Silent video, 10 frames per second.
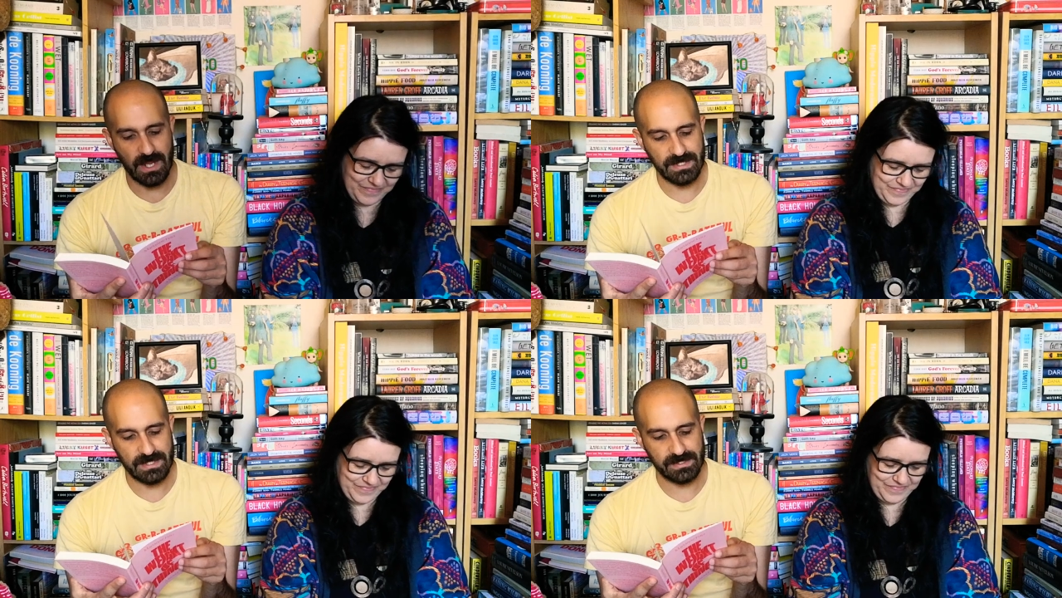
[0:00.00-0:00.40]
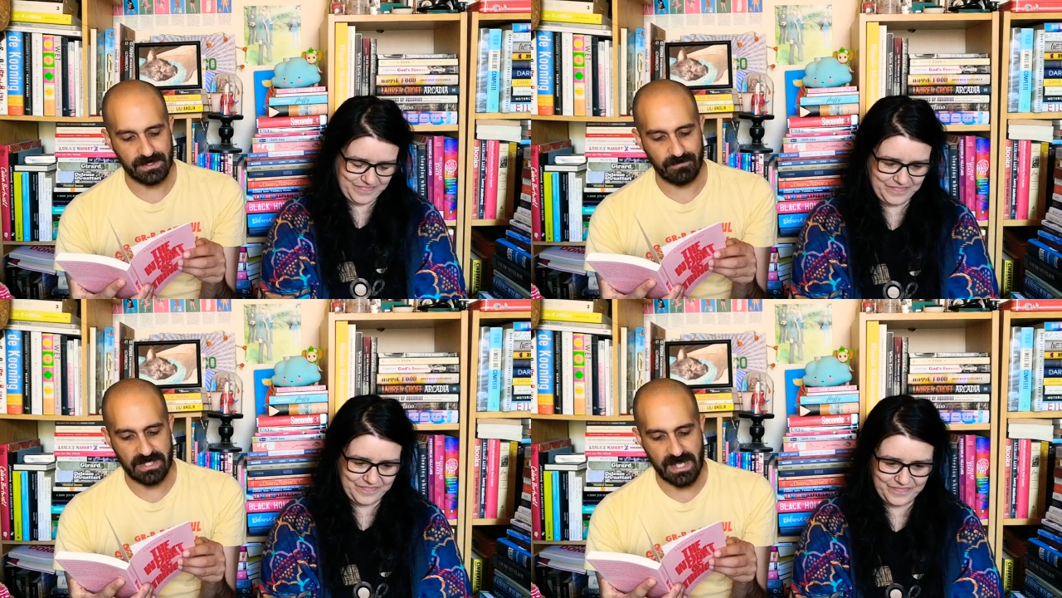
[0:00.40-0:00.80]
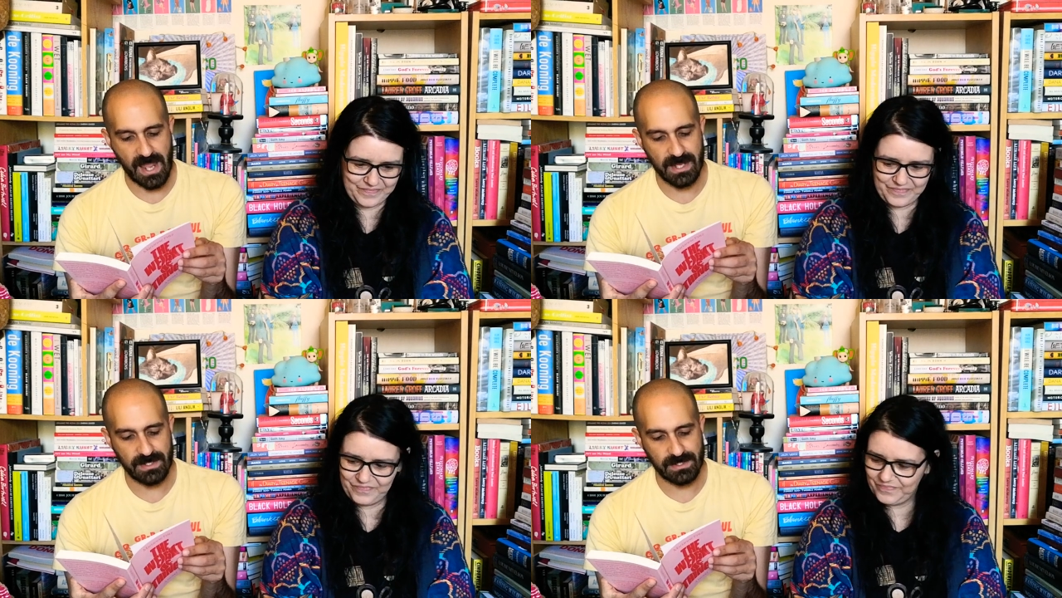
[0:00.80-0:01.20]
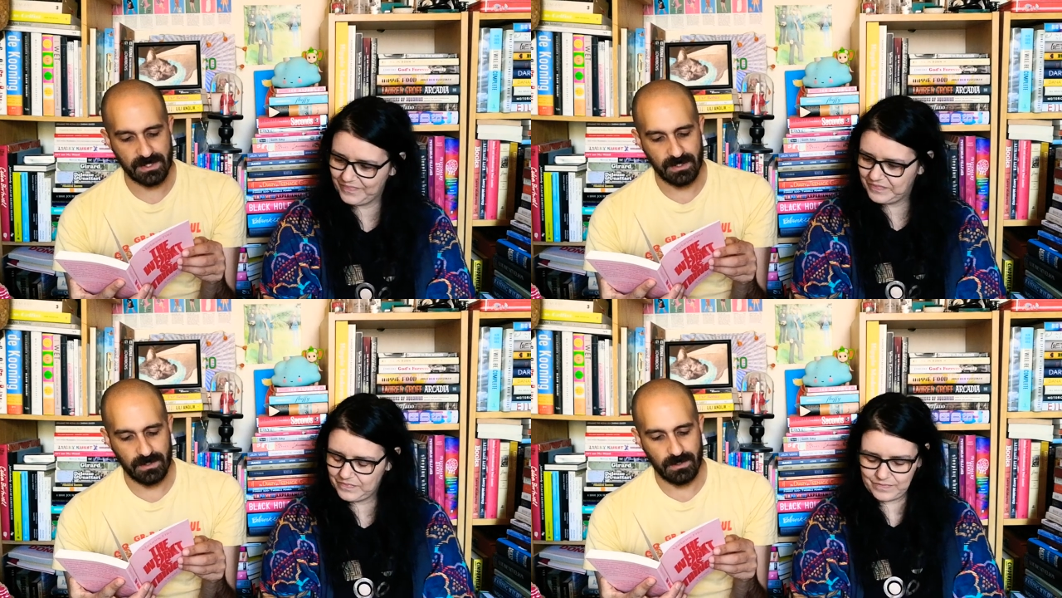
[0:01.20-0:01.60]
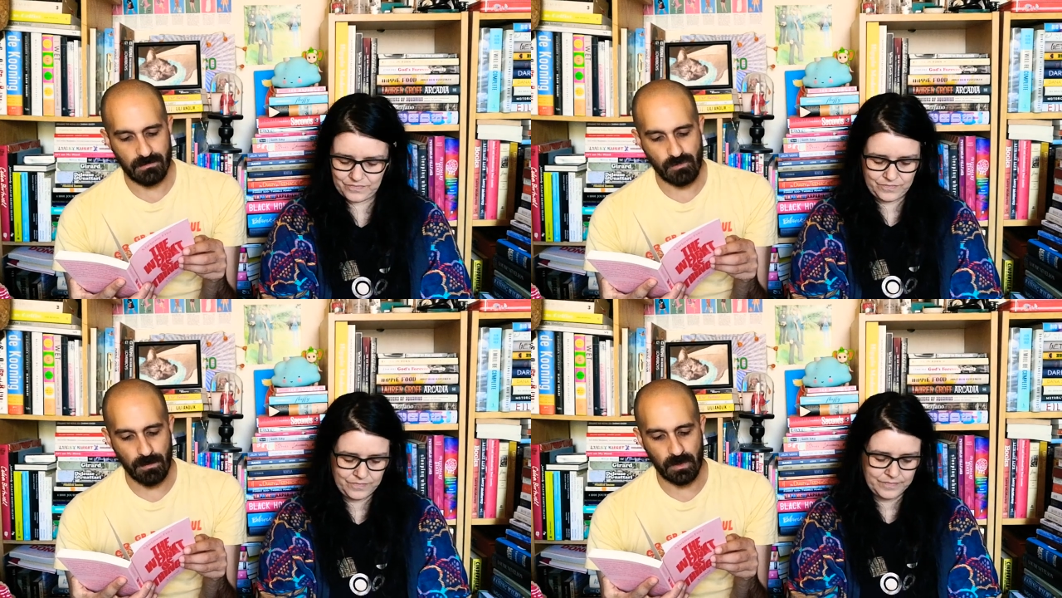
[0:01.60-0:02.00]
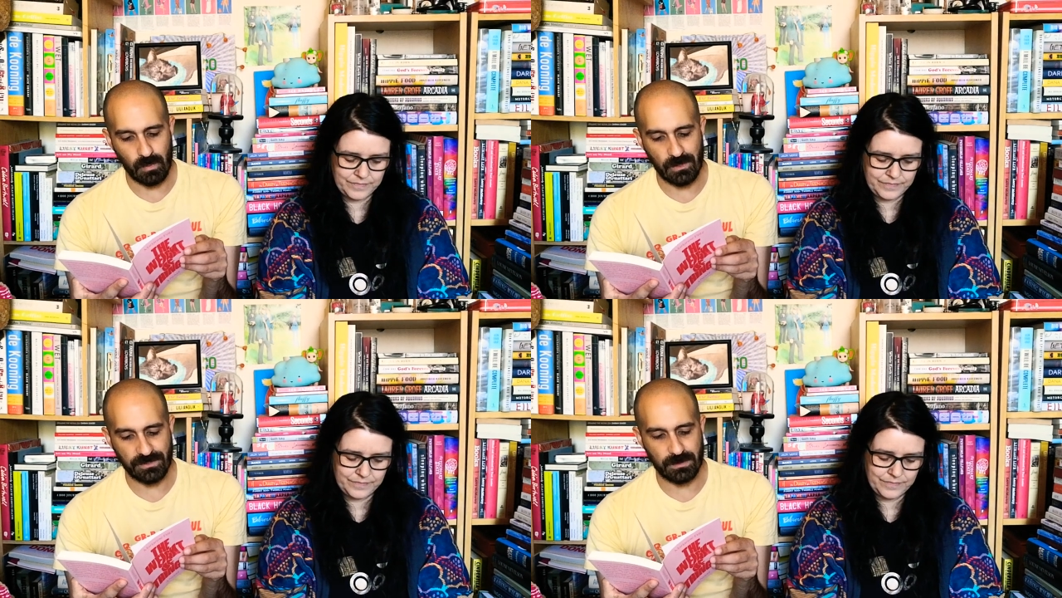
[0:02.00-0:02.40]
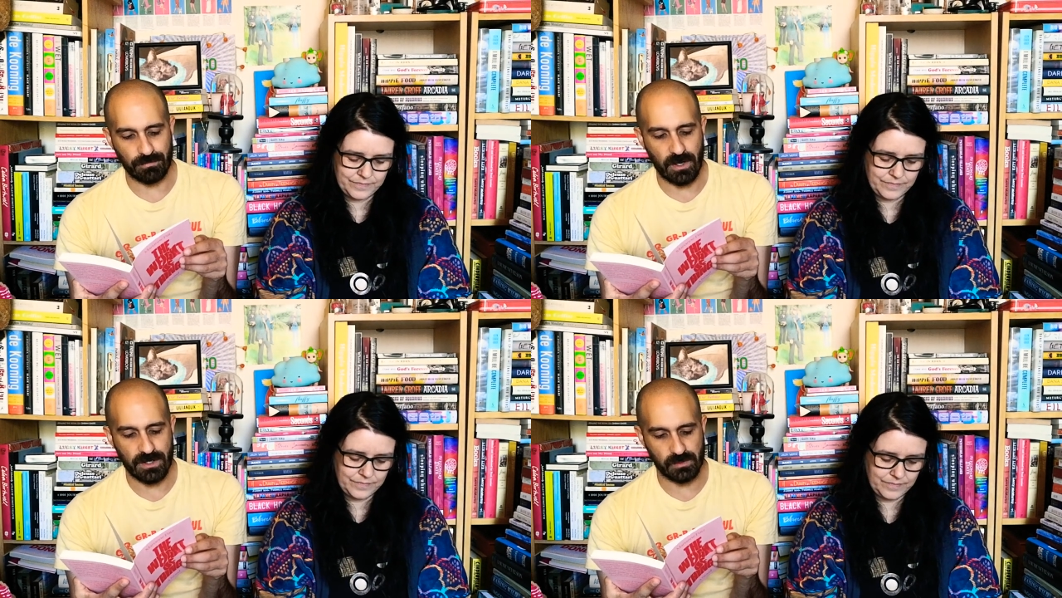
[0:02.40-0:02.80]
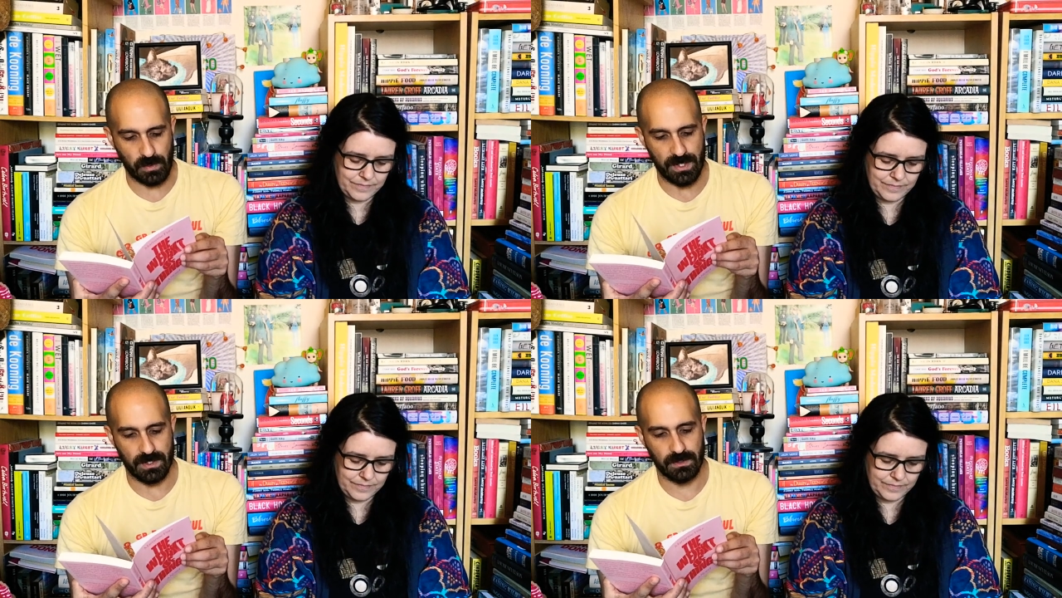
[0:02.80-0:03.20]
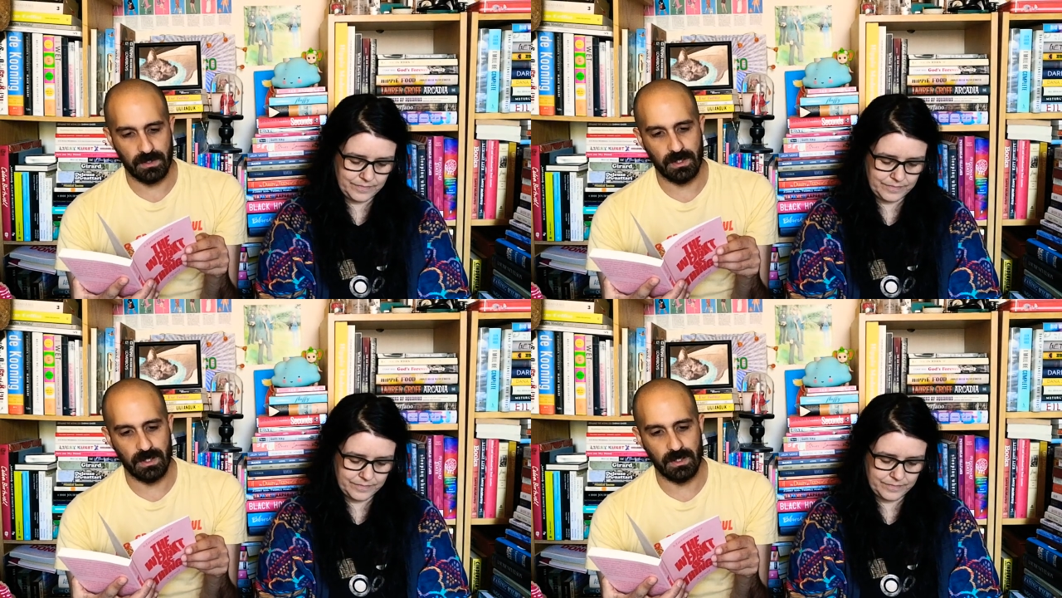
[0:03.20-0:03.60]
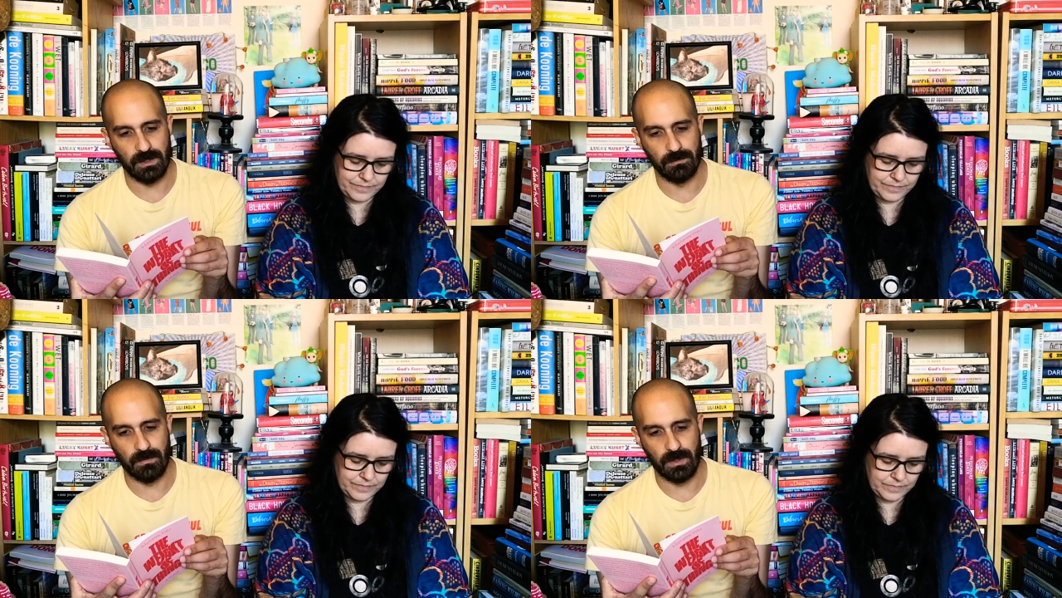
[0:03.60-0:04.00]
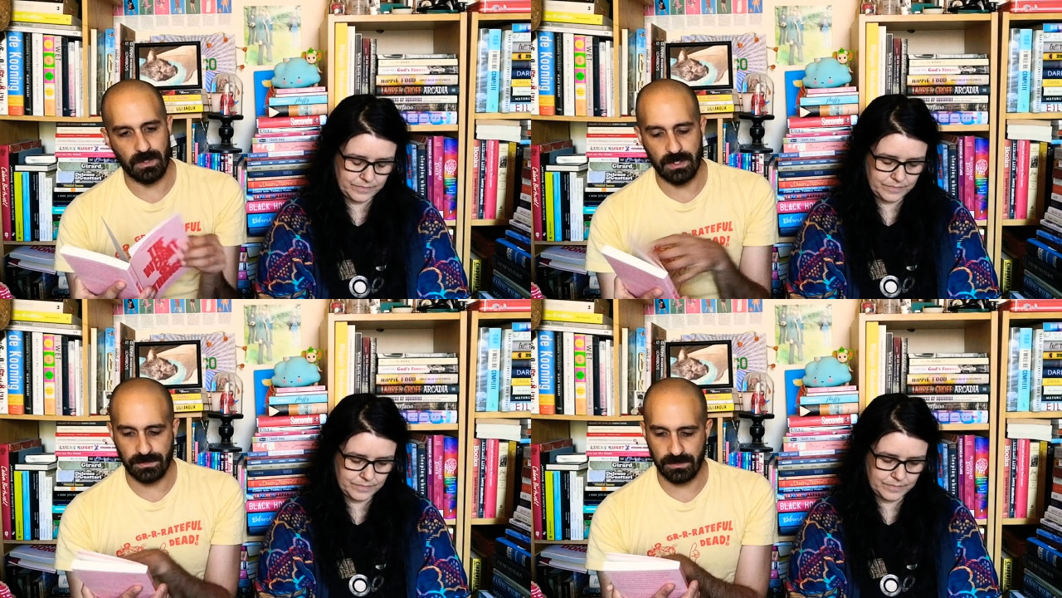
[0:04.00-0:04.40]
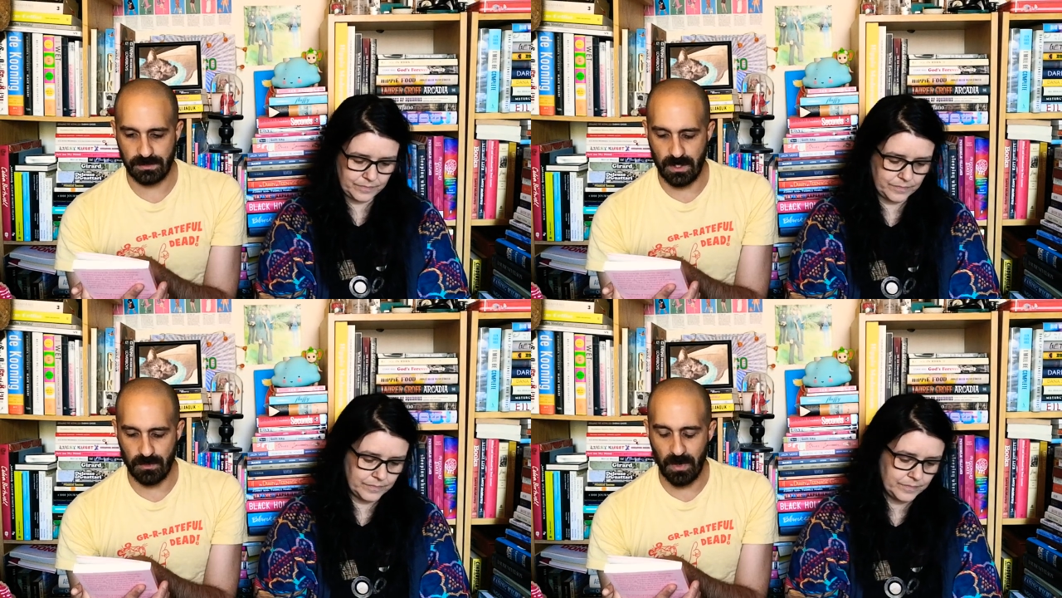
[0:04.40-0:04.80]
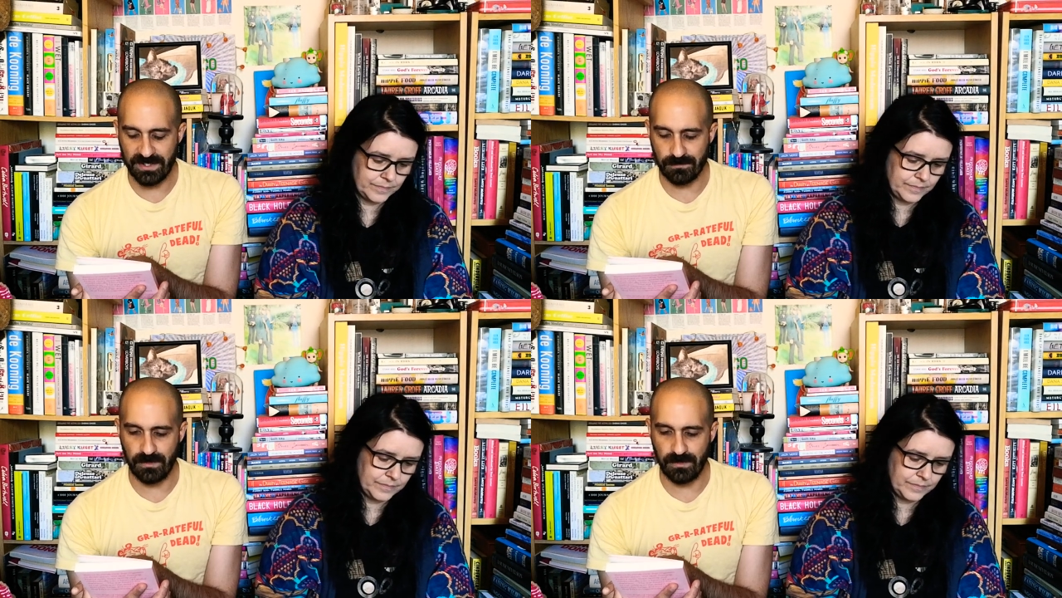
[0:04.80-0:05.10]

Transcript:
Speaker 1: 1978 Robert Walser Prize winner. Um, it's uh, The Weight of